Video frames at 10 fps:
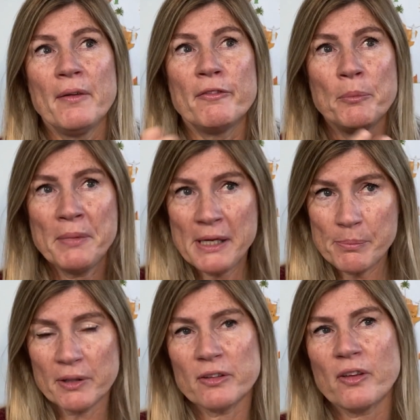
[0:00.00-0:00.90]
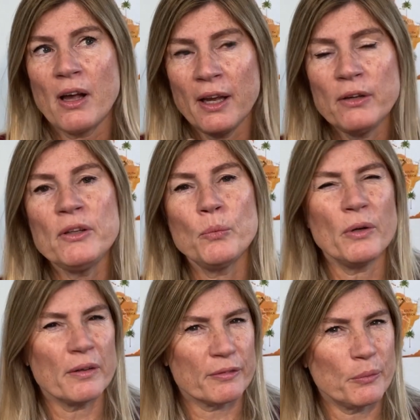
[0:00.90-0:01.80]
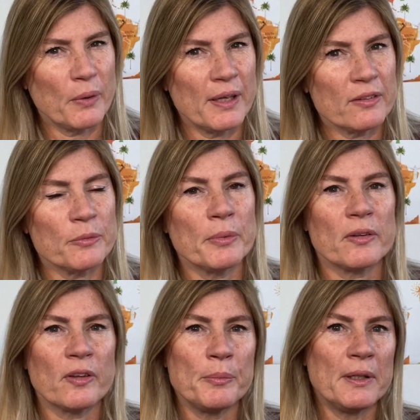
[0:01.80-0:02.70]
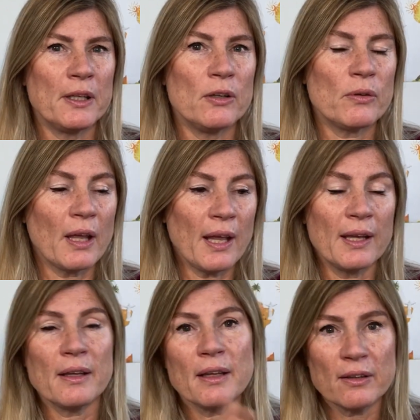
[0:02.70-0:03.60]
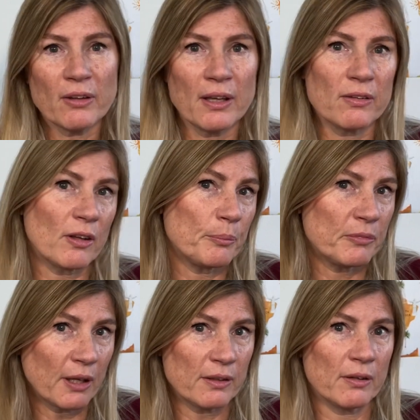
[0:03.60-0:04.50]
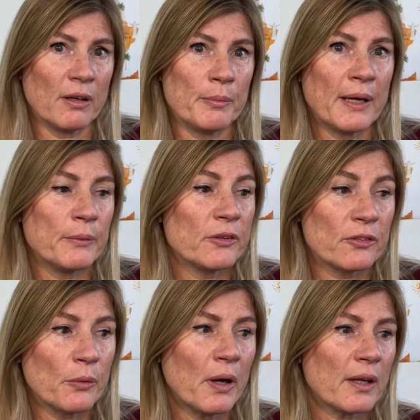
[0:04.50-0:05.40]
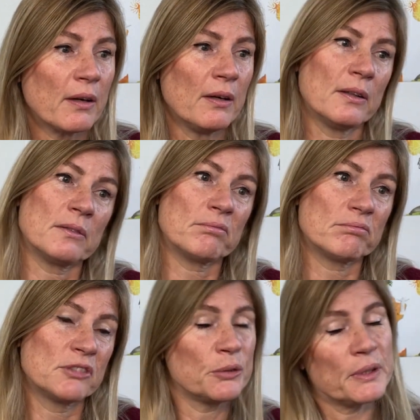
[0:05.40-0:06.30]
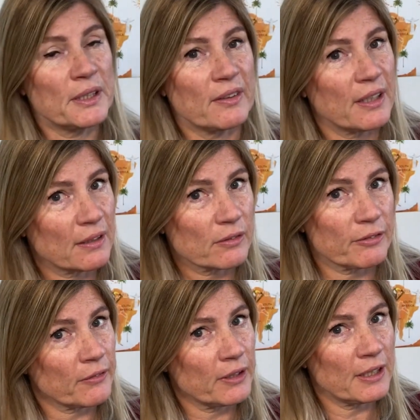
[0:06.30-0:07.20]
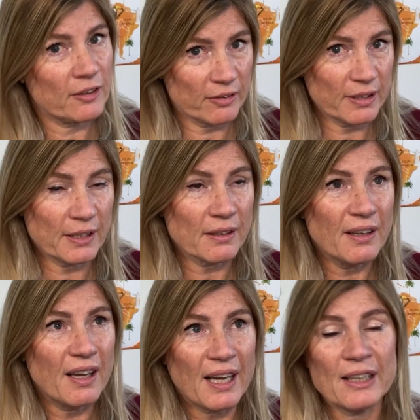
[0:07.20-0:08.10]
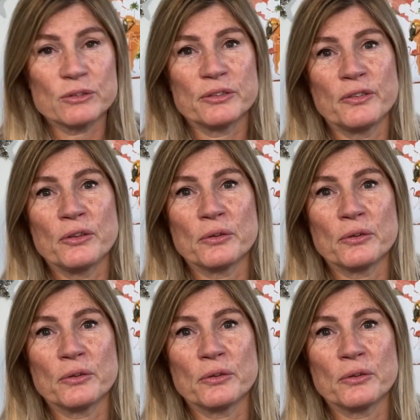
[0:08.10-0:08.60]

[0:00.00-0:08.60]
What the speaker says: For me, because I only work for Wales and because I'm in the UK, it takes up daytime hours, so I can't do anything else very easily out of